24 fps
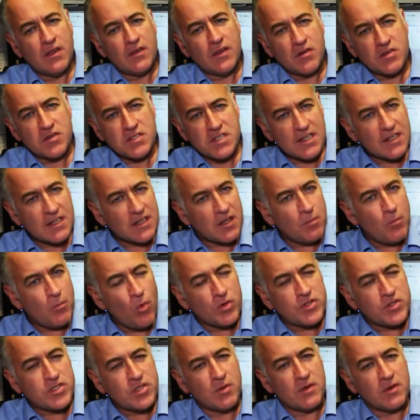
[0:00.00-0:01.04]
There is a little
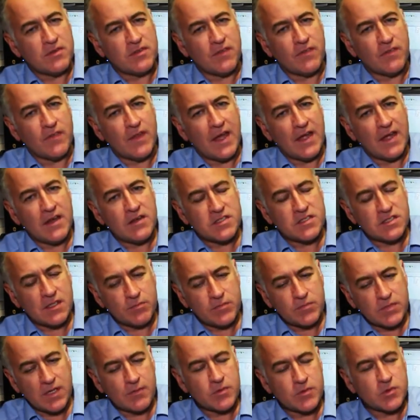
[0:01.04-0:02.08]
more to it than that.
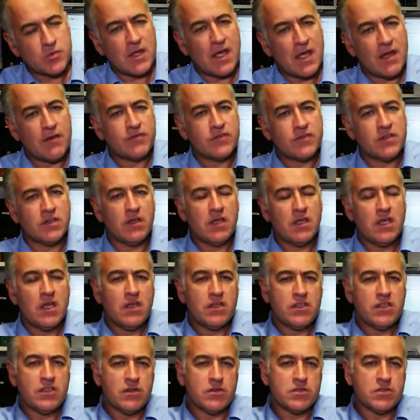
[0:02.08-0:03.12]
Sometimes we have to
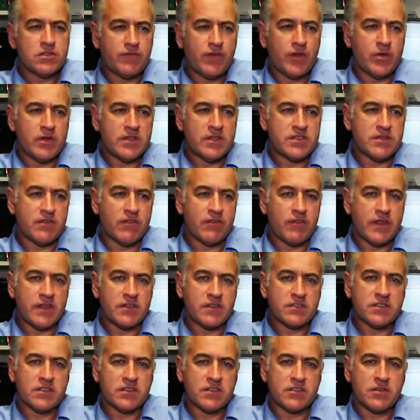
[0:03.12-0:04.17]
use fluids and
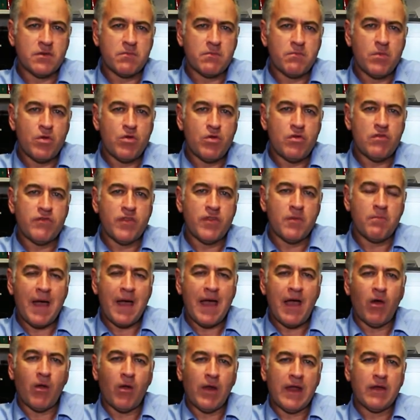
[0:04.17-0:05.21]
things to move the
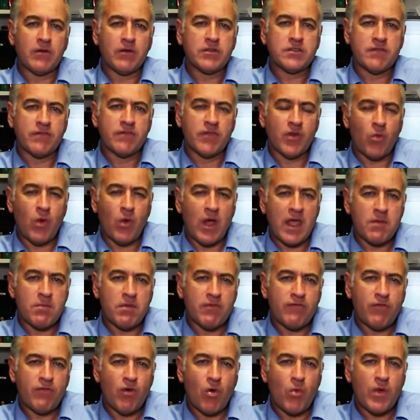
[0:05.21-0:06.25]
bowel out of the way
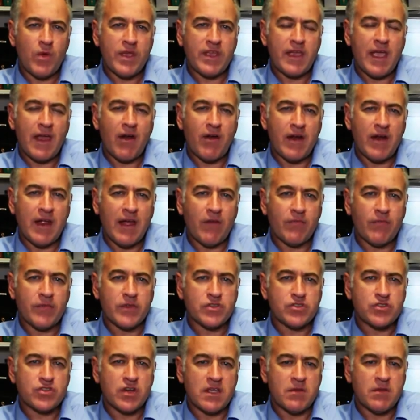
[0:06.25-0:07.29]
before we carry out
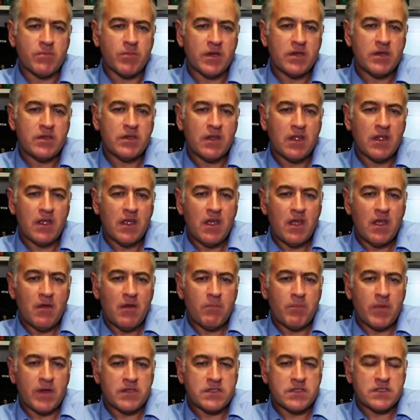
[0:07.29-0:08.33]
the treatment.
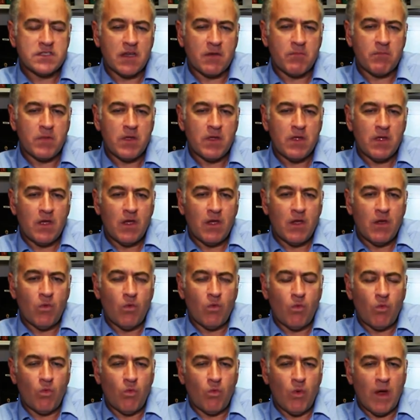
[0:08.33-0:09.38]
But
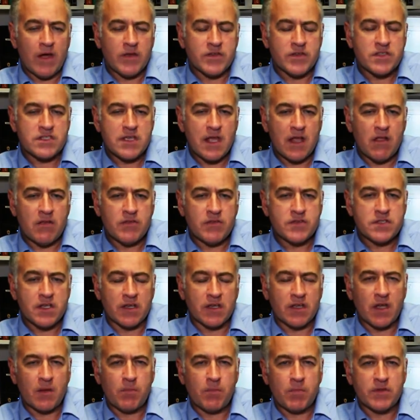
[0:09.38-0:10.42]
ourselves,
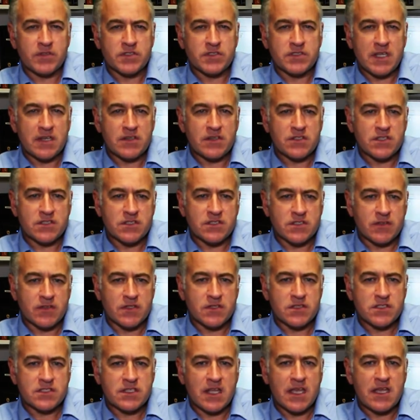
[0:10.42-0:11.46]
a couple of centres in
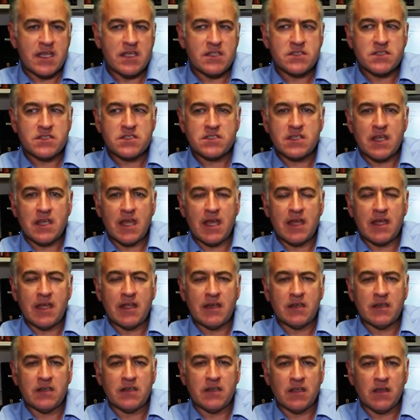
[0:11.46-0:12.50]
the States,
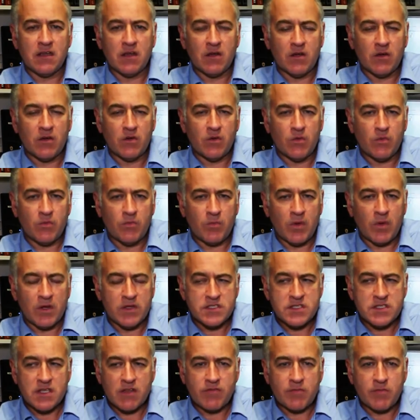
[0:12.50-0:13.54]
and
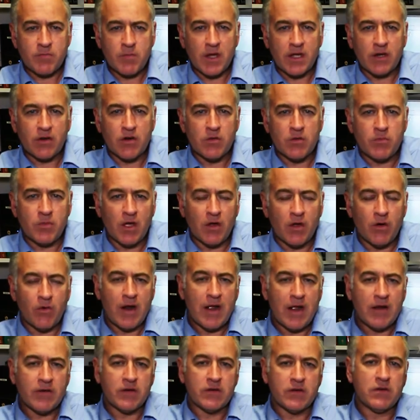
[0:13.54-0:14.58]
myself and my group go
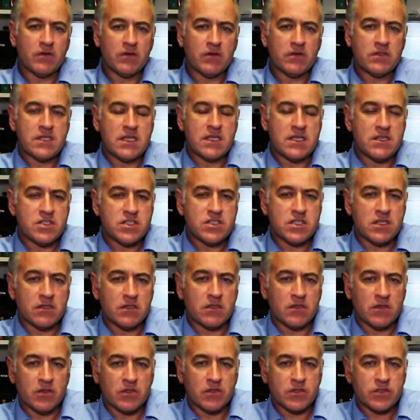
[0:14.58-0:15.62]
around and teach
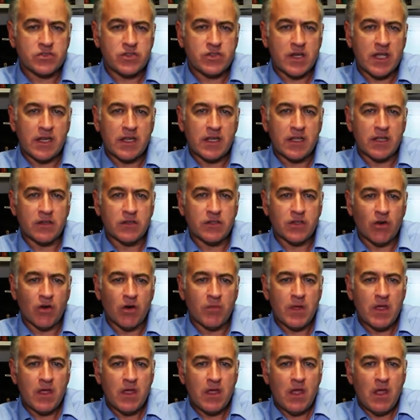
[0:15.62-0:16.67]
in Australia and
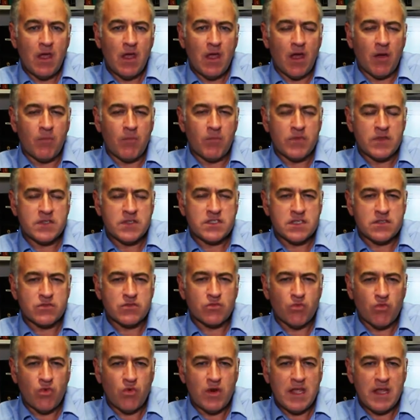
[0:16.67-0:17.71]
Europe. This is
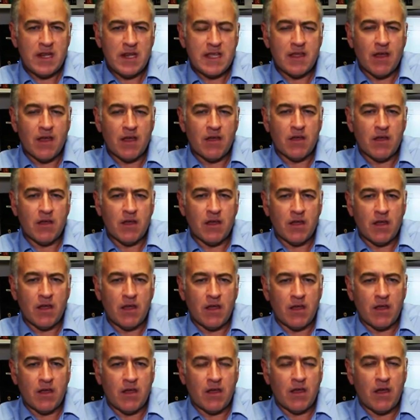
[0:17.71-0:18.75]
really
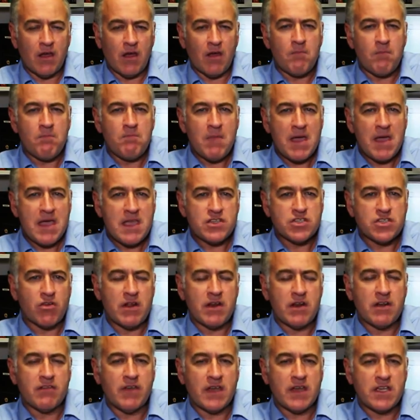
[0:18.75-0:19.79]
a
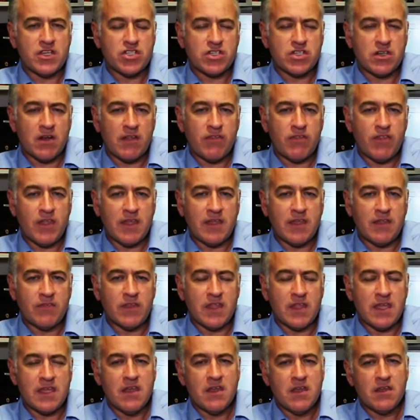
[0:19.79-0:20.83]
major innovation, I think,
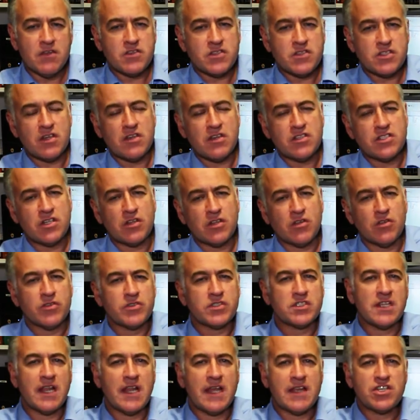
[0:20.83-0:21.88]
in the surgical
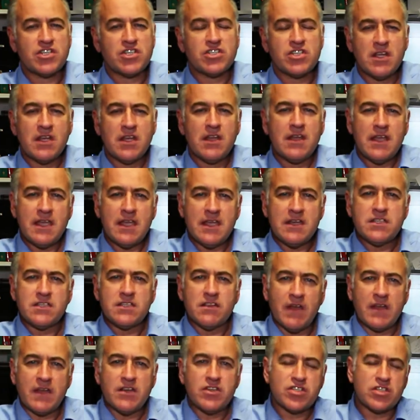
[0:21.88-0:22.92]
/
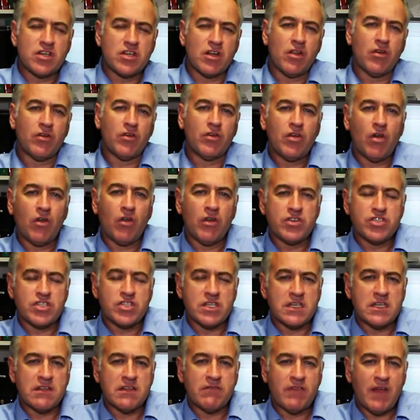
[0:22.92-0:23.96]
interventional
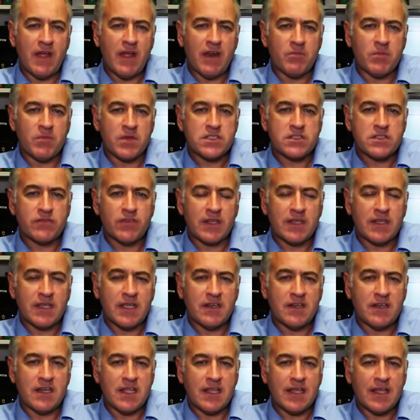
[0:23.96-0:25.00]
oncology developments for
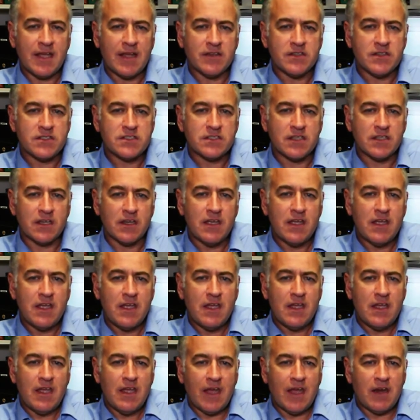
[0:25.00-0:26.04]
kidney cancer.
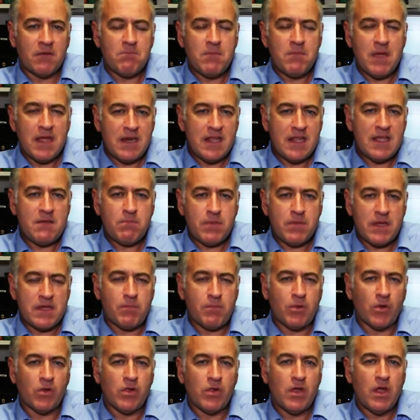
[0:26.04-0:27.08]
And many
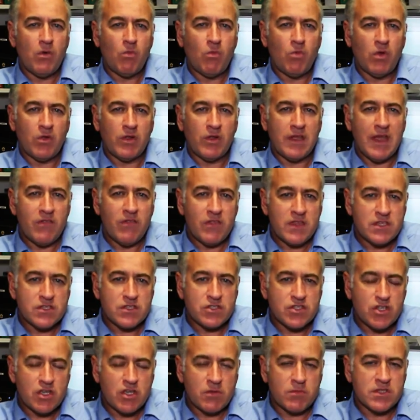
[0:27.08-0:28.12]
people will get
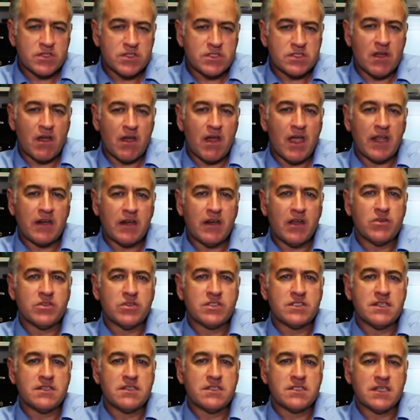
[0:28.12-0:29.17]
these tumours
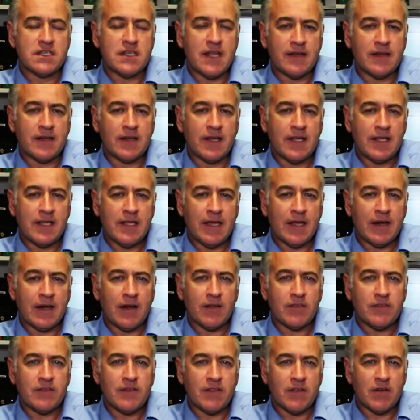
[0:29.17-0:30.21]
diagnosed incidentally, and
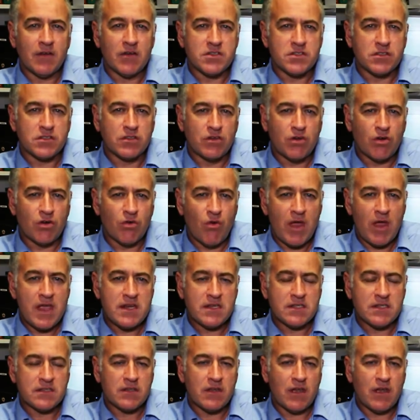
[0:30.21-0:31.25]
I think there is
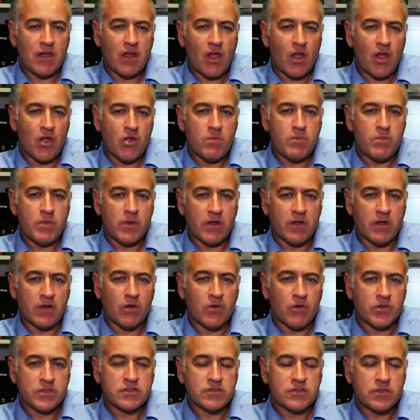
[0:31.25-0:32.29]
great hope
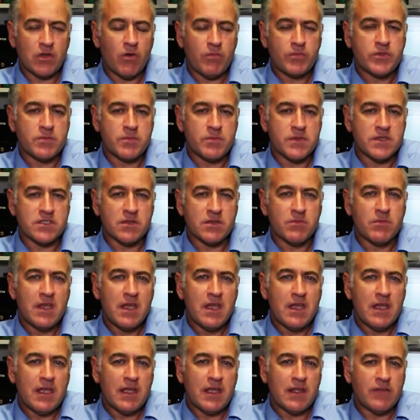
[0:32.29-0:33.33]
and optimism
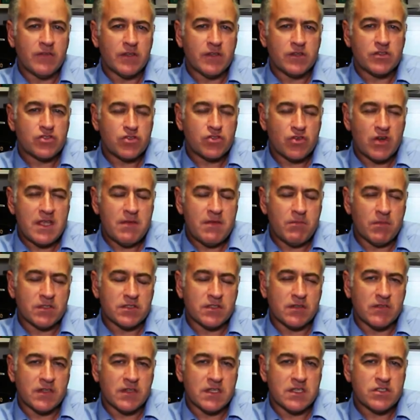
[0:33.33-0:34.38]
in the
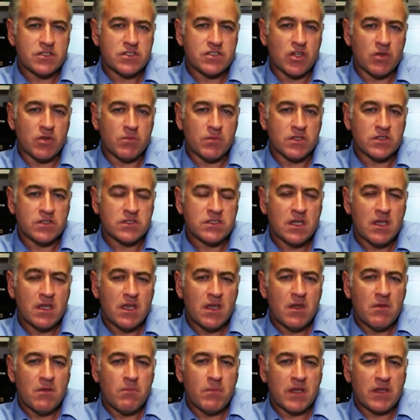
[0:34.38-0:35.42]
treatment of these tumours,
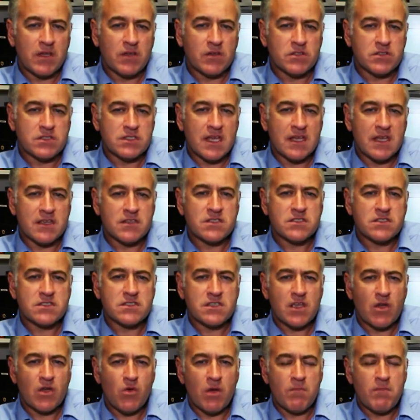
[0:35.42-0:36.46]
because they're
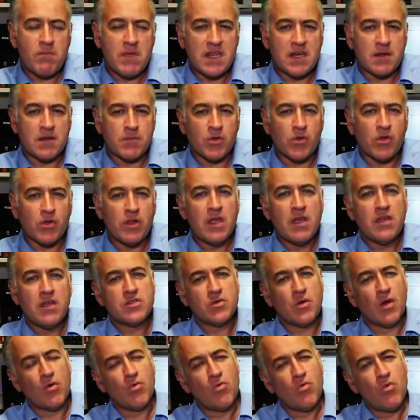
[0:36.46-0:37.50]
so amenable
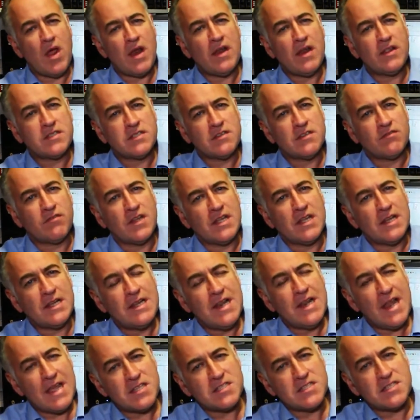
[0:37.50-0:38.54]
to a relatively
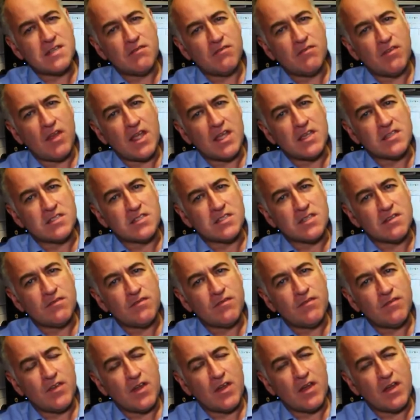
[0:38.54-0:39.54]
less invasive